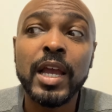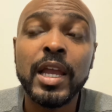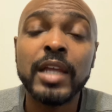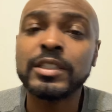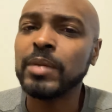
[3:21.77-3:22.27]

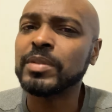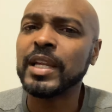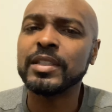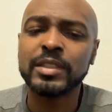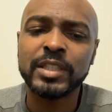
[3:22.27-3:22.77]
and some
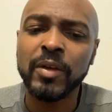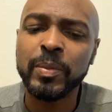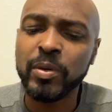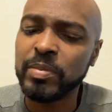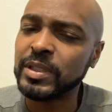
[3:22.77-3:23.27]
things in
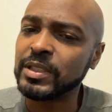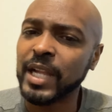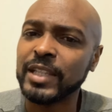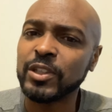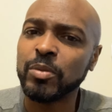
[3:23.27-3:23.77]
self-improvement is
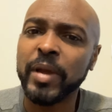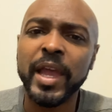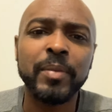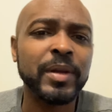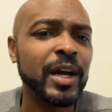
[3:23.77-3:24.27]
not your
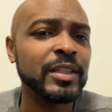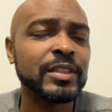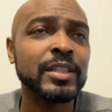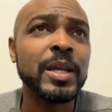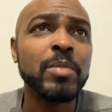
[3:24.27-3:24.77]
bag,
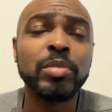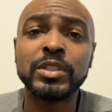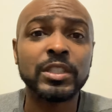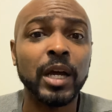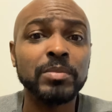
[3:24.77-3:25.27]
but
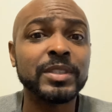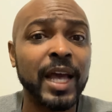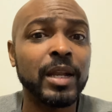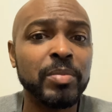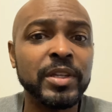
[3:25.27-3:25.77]
something's got
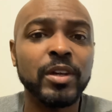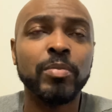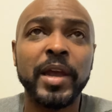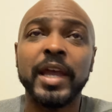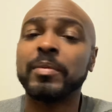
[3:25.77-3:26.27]
to be your
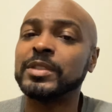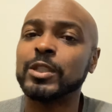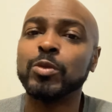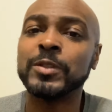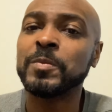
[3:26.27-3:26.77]
bag. But see,
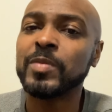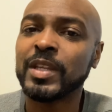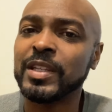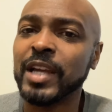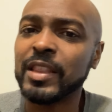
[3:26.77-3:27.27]
when
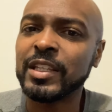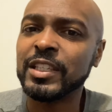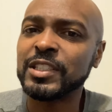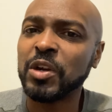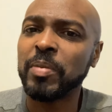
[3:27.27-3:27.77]
nothing
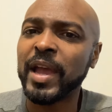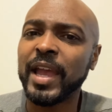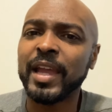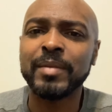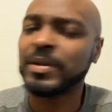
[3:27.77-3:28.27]
is your
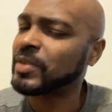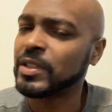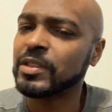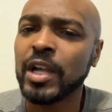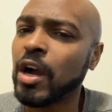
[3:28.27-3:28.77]
bag,
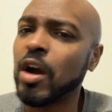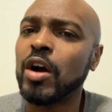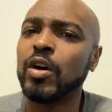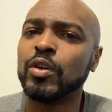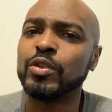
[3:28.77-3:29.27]

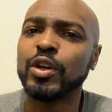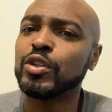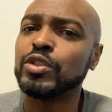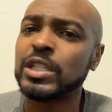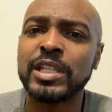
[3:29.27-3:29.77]
no,
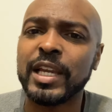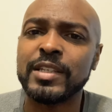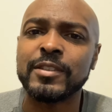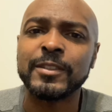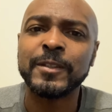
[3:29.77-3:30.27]
you just
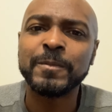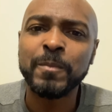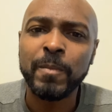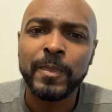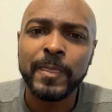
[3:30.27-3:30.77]
lazy.
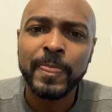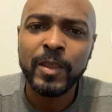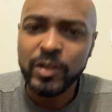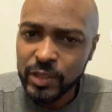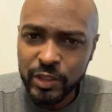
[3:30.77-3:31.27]

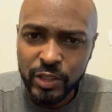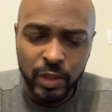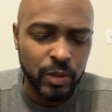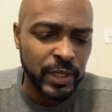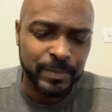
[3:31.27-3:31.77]
You know
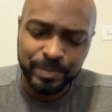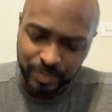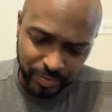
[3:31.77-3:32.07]
what?